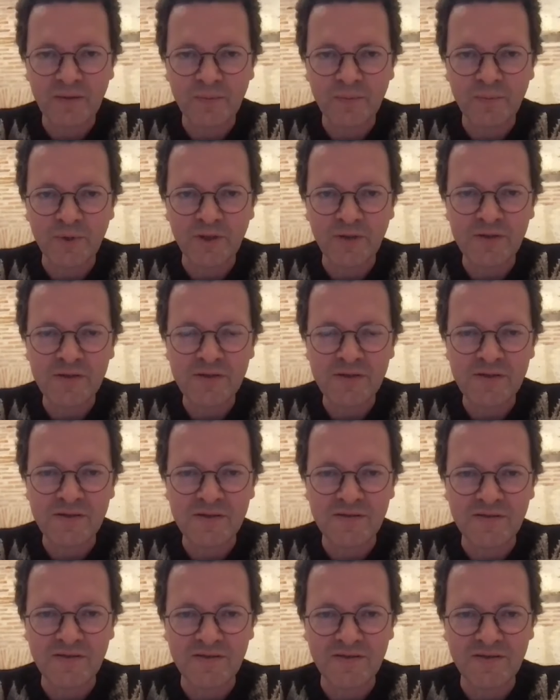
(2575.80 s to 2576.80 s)
because
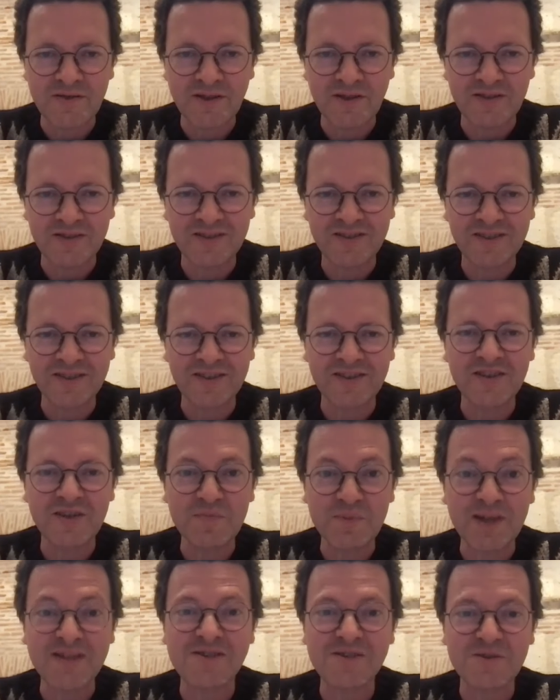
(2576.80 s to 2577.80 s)
it
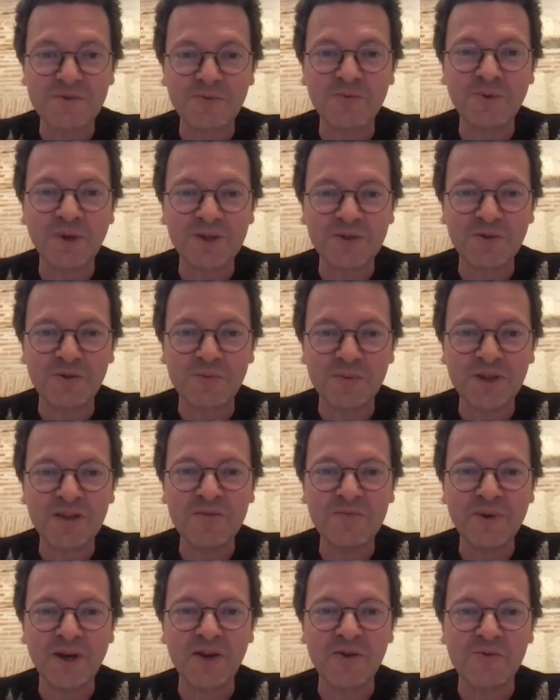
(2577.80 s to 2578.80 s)
depends on what you
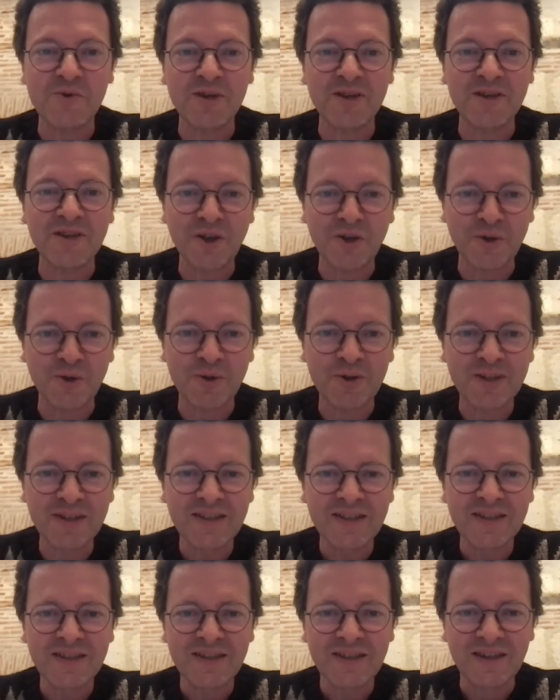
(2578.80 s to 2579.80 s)
mean by we know.
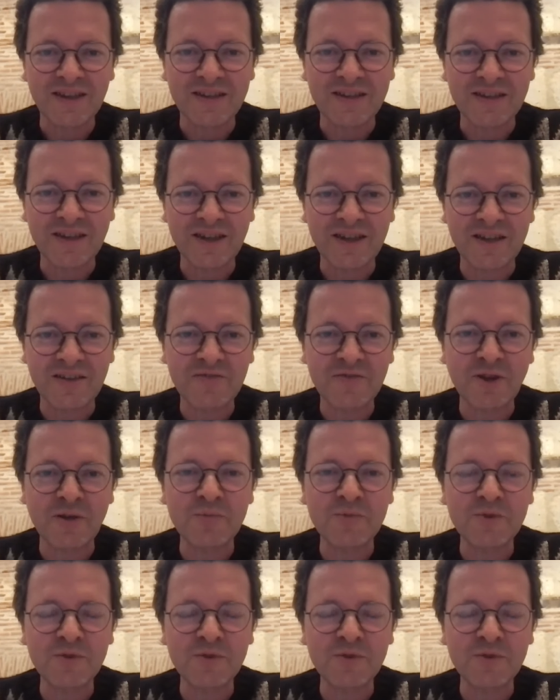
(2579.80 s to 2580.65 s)
And I have come